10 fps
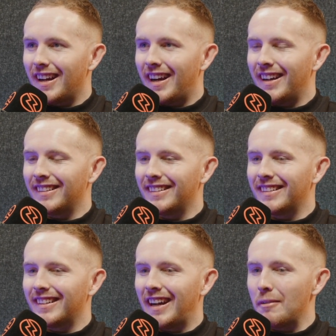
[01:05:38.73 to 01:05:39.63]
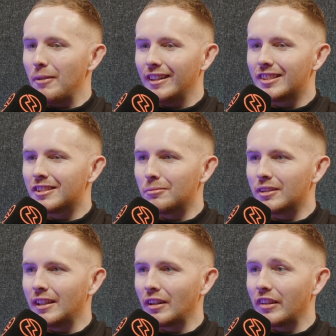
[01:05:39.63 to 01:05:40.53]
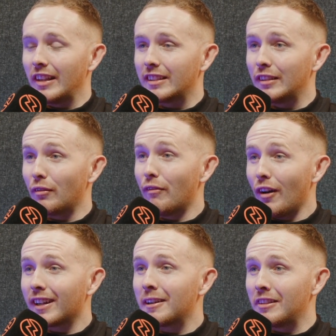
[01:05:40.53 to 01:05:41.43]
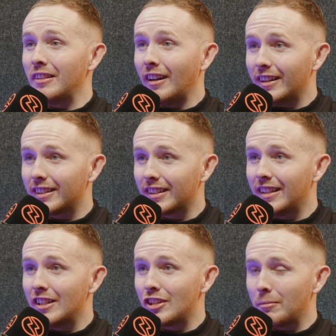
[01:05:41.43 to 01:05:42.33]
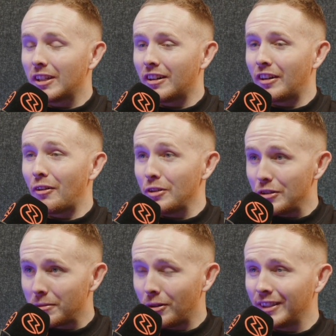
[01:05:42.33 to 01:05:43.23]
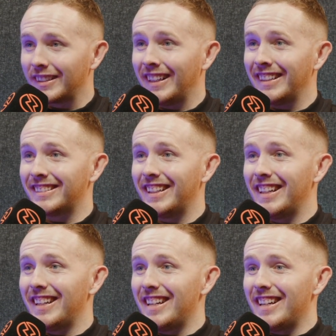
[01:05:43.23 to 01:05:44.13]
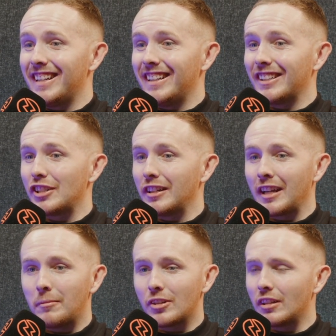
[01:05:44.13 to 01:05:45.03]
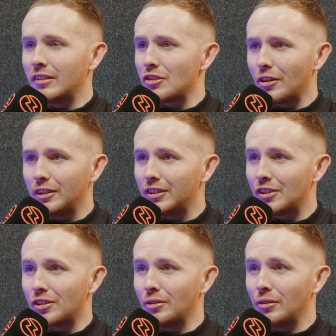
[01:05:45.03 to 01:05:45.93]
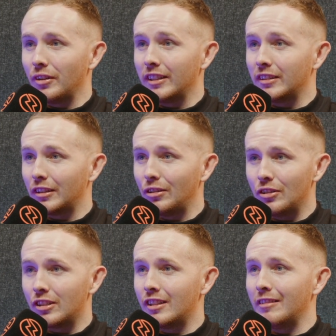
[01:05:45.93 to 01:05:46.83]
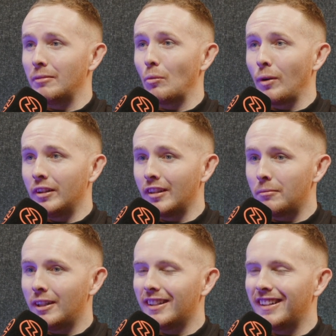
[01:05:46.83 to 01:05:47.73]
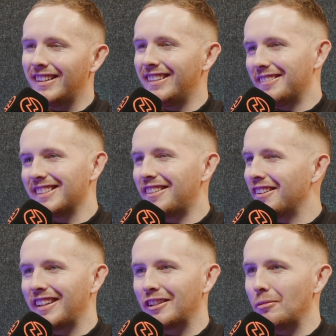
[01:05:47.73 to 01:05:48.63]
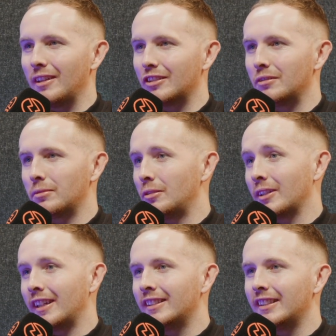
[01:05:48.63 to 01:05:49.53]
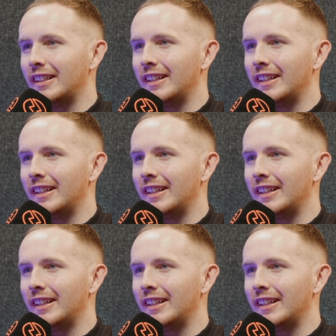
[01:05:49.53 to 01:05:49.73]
And I messaged him saying, this is fucking nuts. Jimmy Carr on your podcast, sharing how much he enjoys the show. This is a huge achievement. Well done, mate. And he was like, oh, thank you, mate. That's super, super kind.